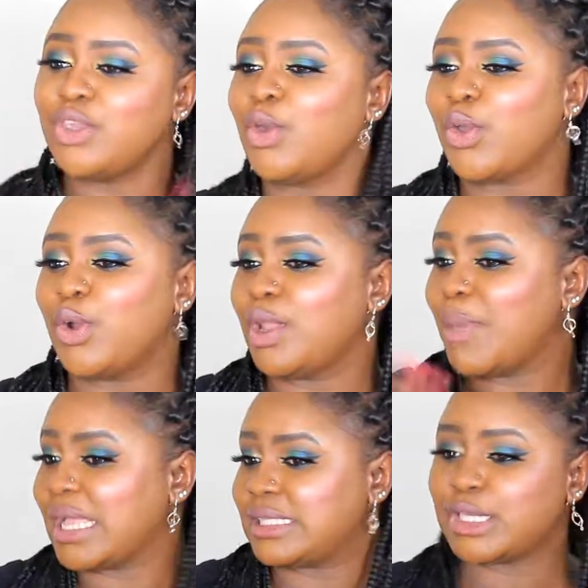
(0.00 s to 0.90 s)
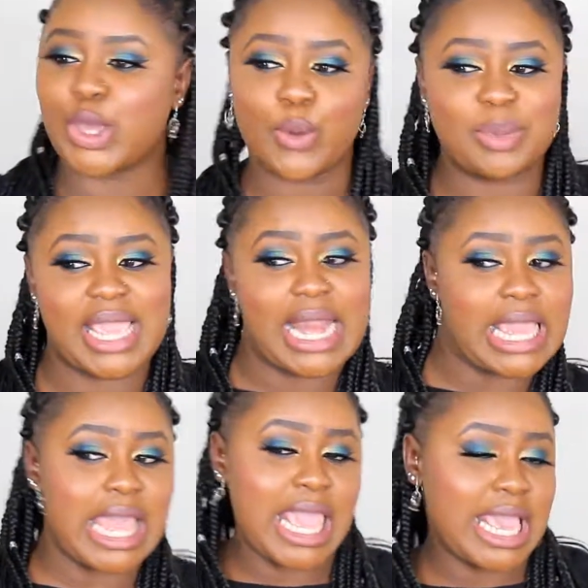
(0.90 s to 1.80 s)
your girl about to go be a
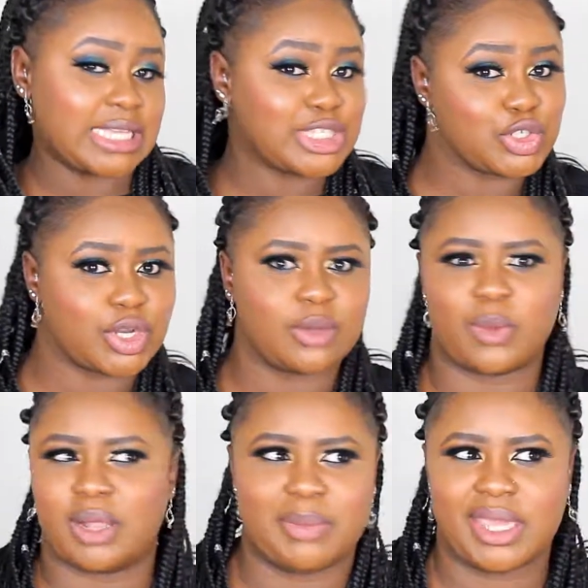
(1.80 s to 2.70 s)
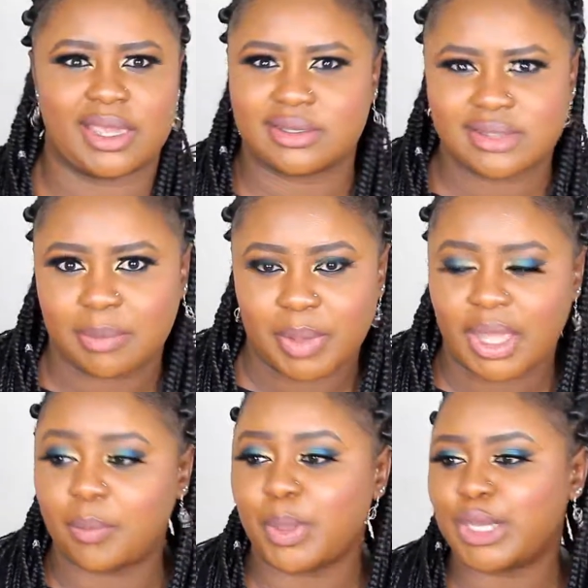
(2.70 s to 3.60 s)
little extra while making
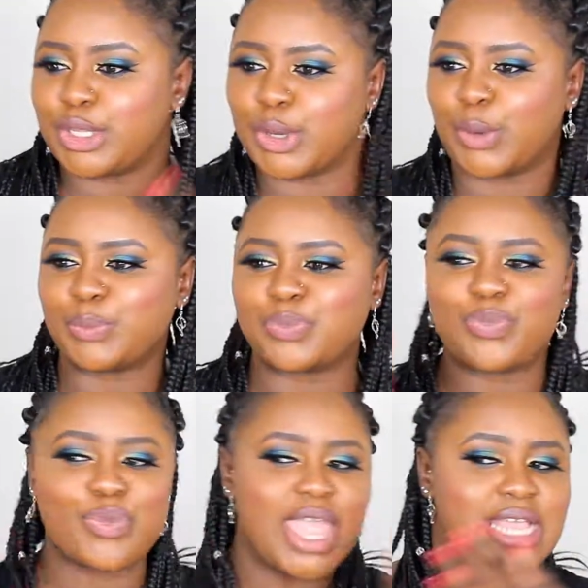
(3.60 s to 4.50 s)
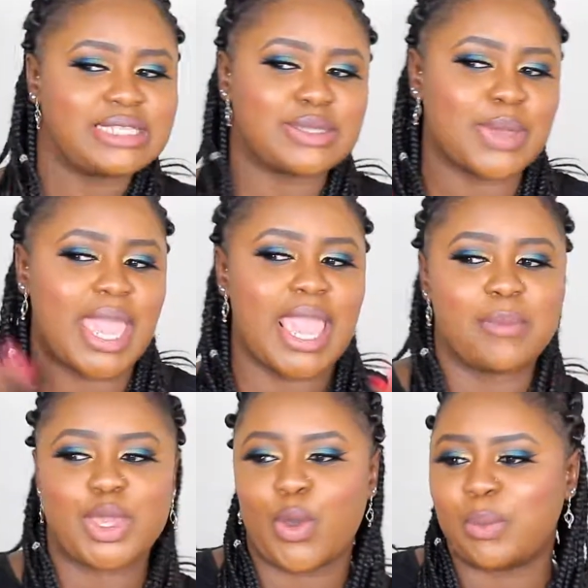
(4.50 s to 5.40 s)
supper, but you know, it's okay.
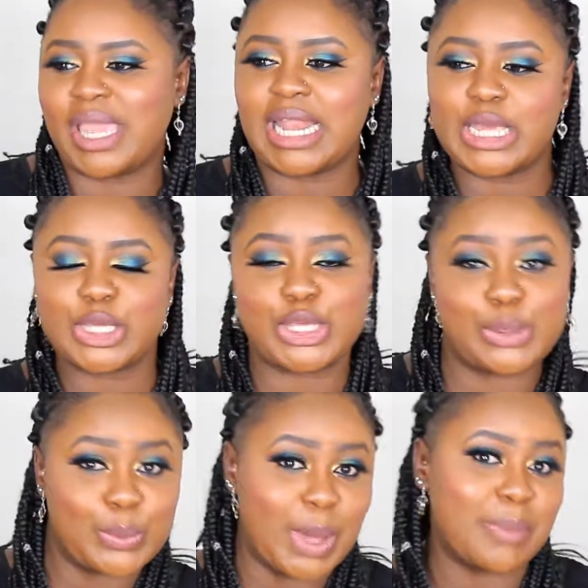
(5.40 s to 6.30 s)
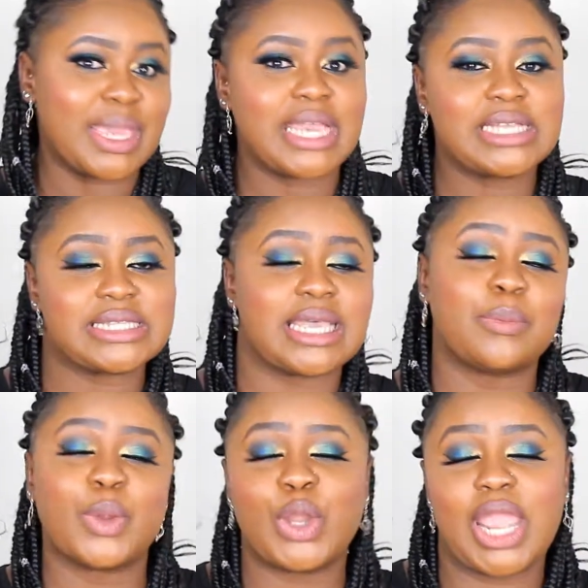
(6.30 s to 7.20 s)
I'm gonna go be a little cute while making
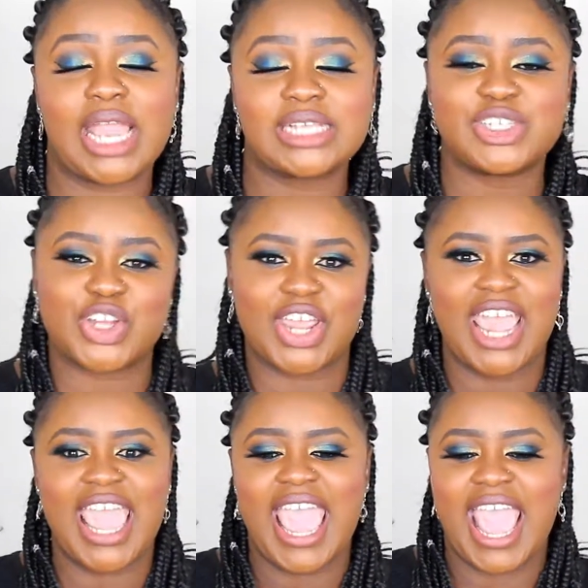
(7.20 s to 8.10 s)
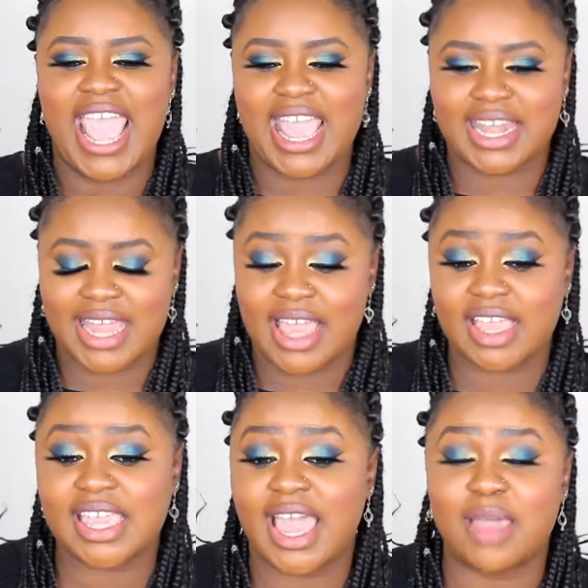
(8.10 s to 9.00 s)
supper extra. And uh,
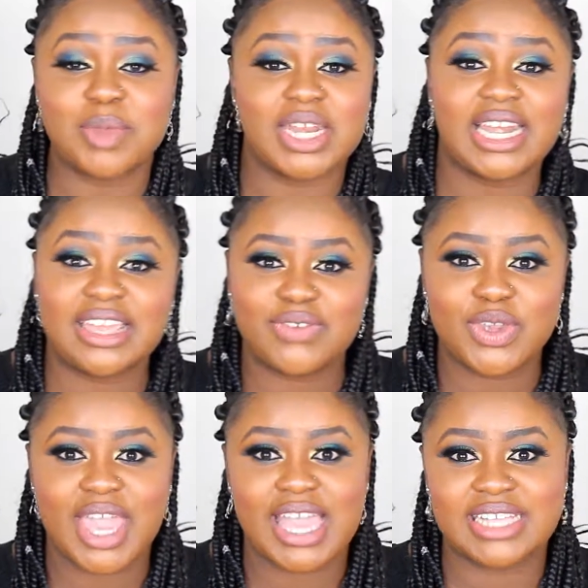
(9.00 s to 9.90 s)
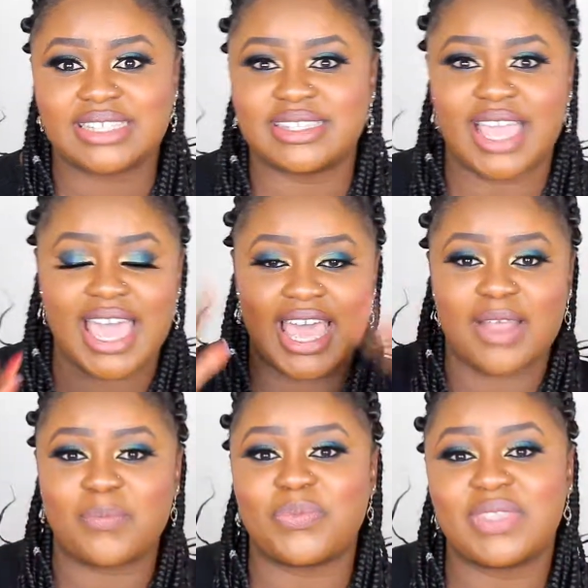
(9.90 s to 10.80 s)
yeah, I'm gonna leave you guys.
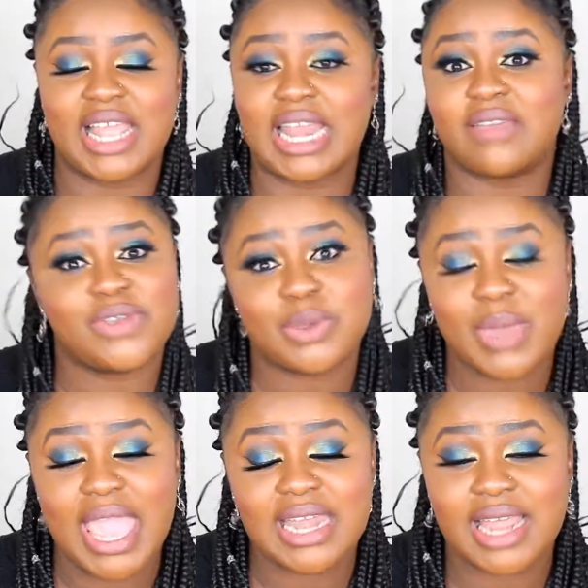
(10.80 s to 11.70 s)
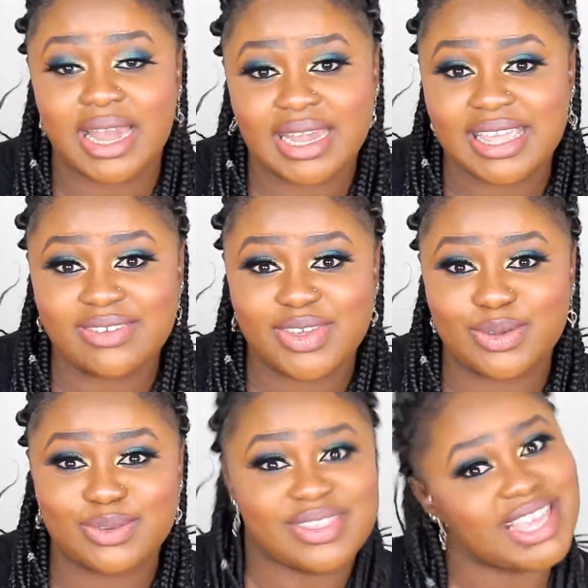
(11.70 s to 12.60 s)
Um, love you and leave
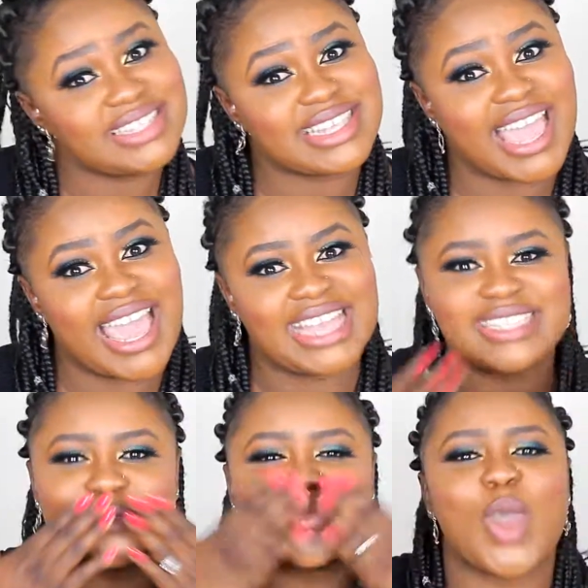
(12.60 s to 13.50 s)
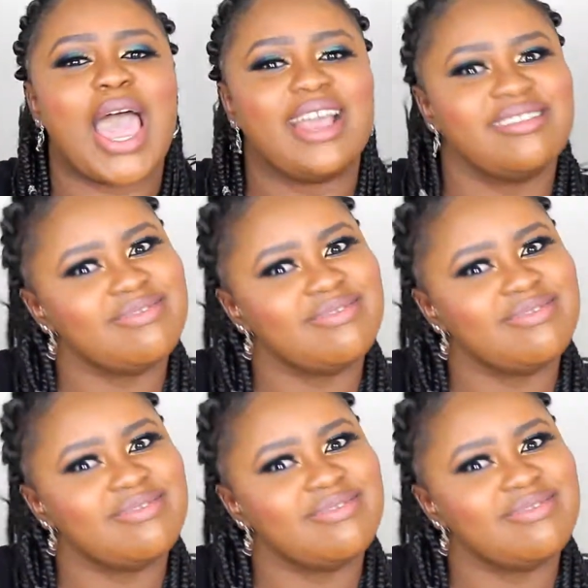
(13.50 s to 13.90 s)
you. Thanks guys. Bye.